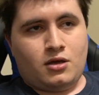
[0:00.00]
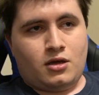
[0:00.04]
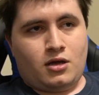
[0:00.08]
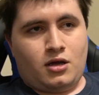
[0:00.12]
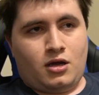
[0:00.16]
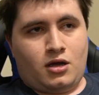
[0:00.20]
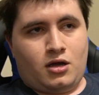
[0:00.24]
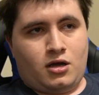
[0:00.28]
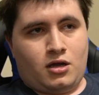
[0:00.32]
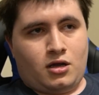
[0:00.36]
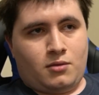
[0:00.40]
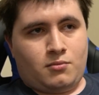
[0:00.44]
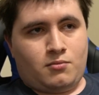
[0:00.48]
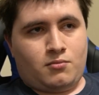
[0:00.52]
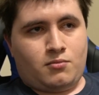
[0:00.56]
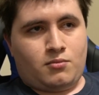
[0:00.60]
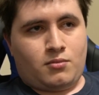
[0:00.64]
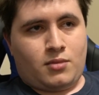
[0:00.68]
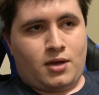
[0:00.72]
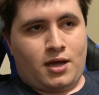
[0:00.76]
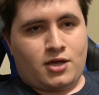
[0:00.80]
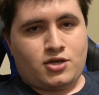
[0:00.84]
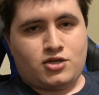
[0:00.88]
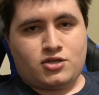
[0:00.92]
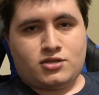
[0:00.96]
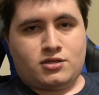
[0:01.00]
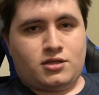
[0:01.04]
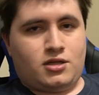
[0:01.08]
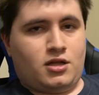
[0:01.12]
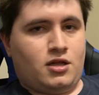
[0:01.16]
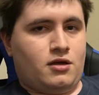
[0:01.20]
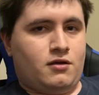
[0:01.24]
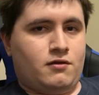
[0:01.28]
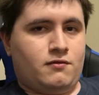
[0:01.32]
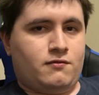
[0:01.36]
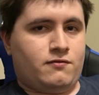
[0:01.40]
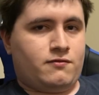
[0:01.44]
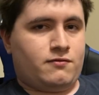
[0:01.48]
I just
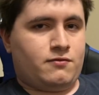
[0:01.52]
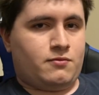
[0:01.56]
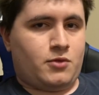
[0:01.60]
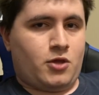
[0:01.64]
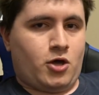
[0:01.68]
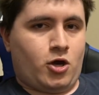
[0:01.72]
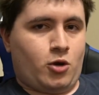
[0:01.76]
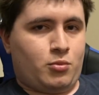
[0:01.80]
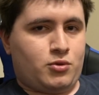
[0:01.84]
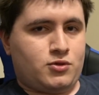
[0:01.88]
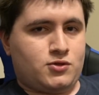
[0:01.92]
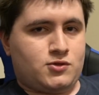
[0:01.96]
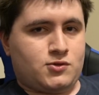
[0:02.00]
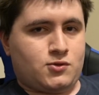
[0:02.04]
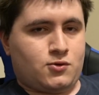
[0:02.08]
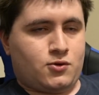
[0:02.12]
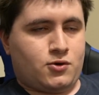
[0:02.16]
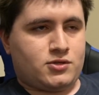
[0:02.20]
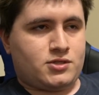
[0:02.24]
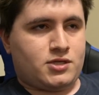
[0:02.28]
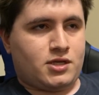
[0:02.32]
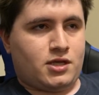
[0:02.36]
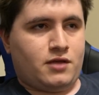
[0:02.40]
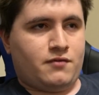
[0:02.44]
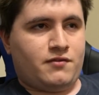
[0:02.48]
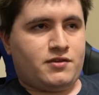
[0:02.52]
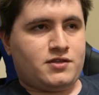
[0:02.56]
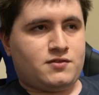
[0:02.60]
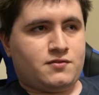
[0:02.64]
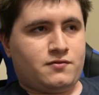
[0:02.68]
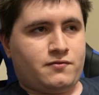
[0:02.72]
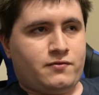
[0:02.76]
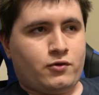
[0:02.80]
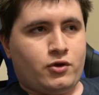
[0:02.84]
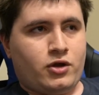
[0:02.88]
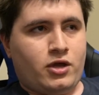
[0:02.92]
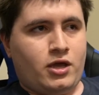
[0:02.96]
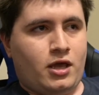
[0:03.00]
love the open source. I love it's
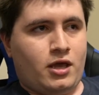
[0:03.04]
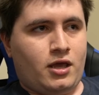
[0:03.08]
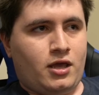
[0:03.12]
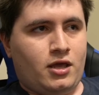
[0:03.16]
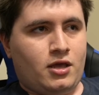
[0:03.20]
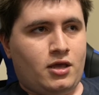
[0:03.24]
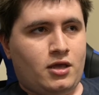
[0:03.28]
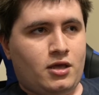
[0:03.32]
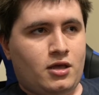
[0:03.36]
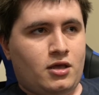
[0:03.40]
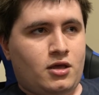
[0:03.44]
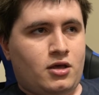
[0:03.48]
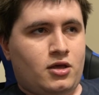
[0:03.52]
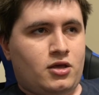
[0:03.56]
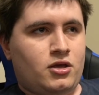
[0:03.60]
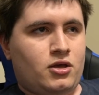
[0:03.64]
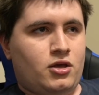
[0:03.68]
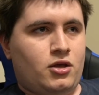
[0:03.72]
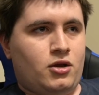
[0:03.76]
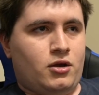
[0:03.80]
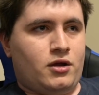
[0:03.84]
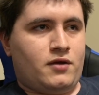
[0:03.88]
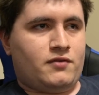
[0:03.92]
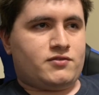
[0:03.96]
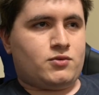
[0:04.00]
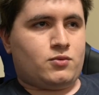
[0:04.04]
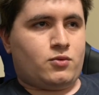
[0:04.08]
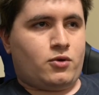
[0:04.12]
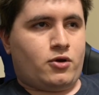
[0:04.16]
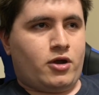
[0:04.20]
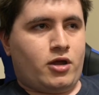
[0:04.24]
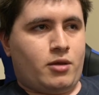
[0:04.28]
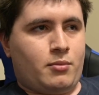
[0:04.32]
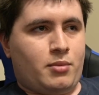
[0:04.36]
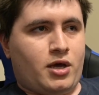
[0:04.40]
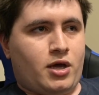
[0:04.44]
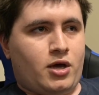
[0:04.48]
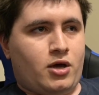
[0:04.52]
free. You don't have to
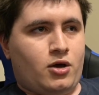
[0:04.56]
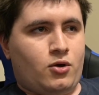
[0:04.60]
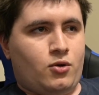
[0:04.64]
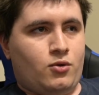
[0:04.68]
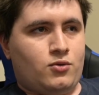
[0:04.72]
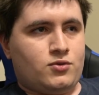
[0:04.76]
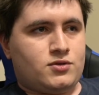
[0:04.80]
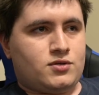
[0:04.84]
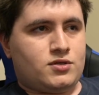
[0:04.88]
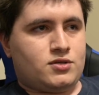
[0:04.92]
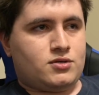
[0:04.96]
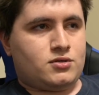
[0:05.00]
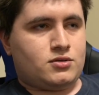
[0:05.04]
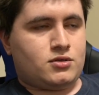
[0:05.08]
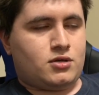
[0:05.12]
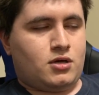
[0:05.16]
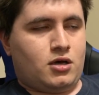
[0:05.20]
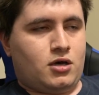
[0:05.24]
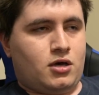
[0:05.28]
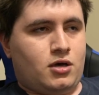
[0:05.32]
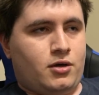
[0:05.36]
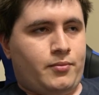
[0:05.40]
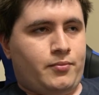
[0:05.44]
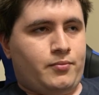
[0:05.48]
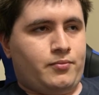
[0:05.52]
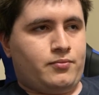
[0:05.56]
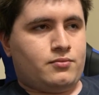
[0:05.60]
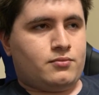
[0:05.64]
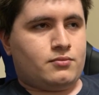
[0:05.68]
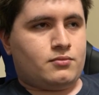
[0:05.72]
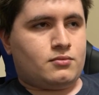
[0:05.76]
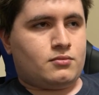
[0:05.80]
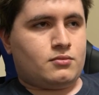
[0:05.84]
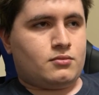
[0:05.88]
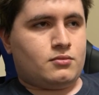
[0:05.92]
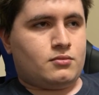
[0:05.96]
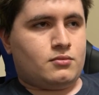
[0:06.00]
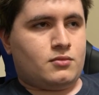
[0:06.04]
worry about
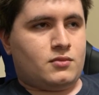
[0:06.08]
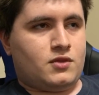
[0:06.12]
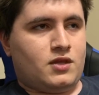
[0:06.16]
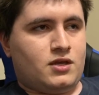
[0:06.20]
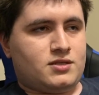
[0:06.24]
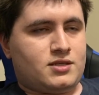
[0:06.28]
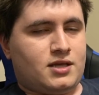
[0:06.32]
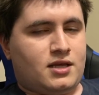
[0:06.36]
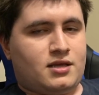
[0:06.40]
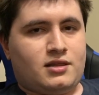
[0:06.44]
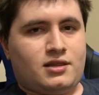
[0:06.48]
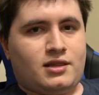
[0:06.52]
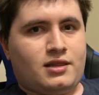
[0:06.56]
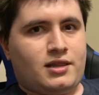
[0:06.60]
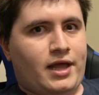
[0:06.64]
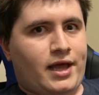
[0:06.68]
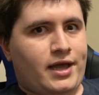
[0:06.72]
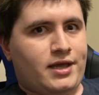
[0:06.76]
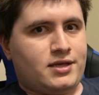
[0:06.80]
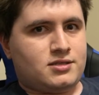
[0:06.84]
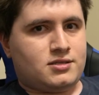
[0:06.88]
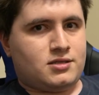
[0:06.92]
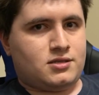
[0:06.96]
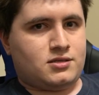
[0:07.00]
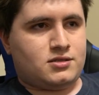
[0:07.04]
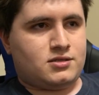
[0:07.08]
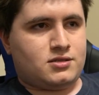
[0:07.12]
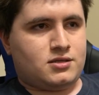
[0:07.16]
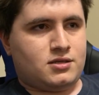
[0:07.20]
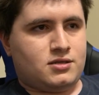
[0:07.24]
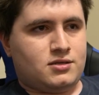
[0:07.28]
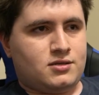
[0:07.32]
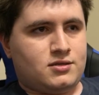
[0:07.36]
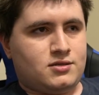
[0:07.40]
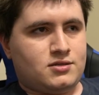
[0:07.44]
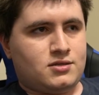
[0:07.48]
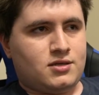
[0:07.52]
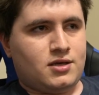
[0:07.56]
things like
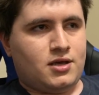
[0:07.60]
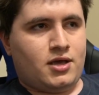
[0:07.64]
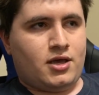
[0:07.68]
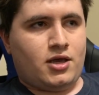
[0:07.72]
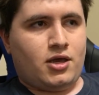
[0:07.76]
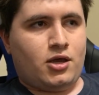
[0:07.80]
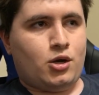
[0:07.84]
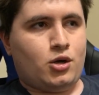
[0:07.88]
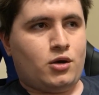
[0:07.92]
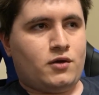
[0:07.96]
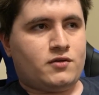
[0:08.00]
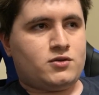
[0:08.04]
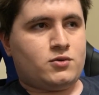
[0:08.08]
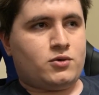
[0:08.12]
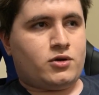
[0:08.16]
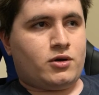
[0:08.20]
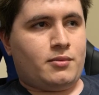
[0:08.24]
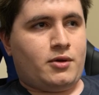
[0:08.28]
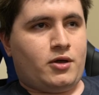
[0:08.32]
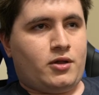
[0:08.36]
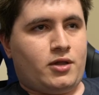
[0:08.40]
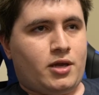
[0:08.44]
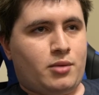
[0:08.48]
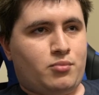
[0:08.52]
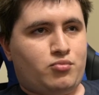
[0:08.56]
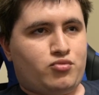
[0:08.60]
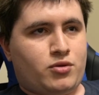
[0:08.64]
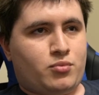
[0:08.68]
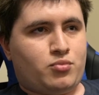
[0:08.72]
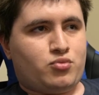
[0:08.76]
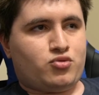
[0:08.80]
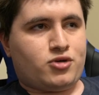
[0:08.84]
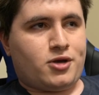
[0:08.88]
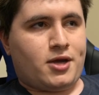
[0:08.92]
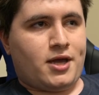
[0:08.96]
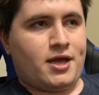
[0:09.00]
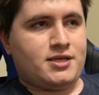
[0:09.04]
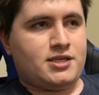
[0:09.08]
licenses. You don't have to worry about
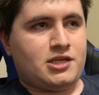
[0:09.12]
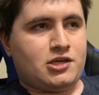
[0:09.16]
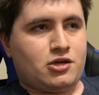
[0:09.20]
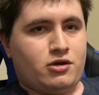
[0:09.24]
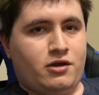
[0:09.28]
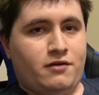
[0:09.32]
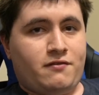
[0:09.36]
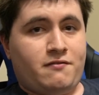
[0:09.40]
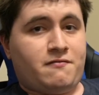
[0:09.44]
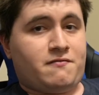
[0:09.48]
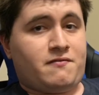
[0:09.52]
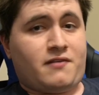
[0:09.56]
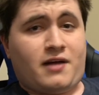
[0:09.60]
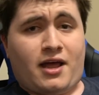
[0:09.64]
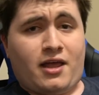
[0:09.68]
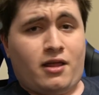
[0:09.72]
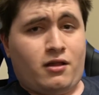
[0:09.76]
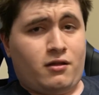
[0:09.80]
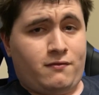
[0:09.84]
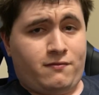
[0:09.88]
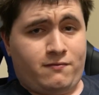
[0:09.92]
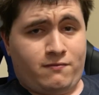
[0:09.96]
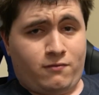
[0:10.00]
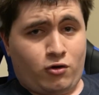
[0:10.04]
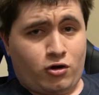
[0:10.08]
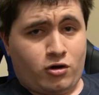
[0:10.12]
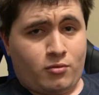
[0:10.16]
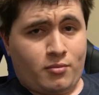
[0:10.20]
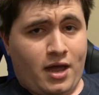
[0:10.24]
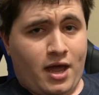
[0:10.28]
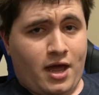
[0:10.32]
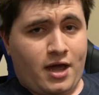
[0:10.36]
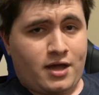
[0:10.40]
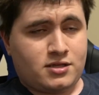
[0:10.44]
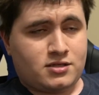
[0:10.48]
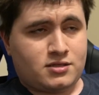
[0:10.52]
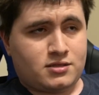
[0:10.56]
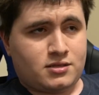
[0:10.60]
proprietary file
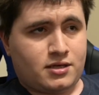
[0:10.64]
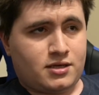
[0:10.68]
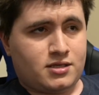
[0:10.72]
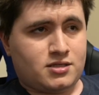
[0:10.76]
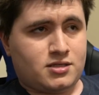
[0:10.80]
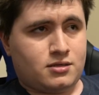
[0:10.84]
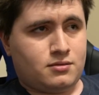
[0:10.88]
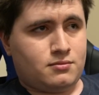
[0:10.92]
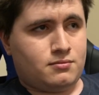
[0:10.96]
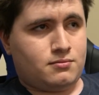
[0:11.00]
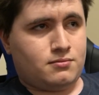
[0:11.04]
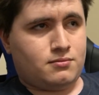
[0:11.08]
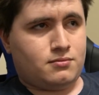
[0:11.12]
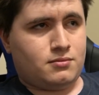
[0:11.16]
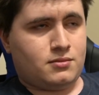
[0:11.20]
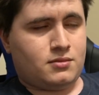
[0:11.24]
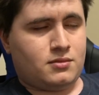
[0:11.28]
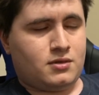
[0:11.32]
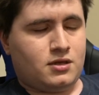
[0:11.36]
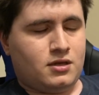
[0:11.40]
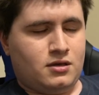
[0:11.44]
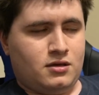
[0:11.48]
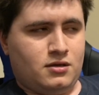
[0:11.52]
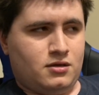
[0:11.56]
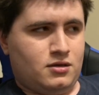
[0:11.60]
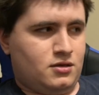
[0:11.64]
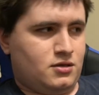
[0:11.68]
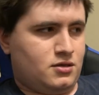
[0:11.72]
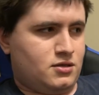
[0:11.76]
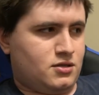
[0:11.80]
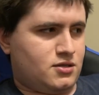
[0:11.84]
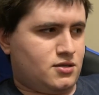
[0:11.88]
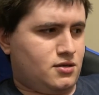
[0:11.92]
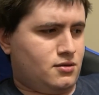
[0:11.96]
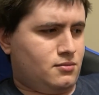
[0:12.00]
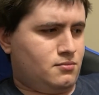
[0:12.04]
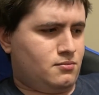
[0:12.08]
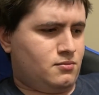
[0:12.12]
formats, like some
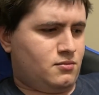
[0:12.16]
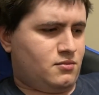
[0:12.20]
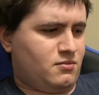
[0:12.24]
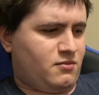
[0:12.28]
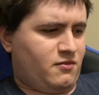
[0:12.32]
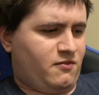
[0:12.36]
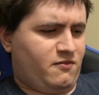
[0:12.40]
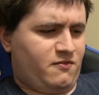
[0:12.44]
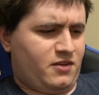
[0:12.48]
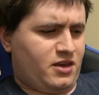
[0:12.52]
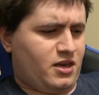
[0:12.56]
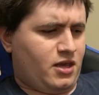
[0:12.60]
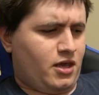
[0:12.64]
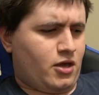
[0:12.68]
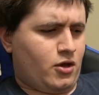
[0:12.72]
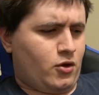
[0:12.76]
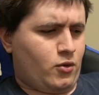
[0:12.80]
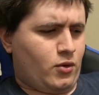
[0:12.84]
video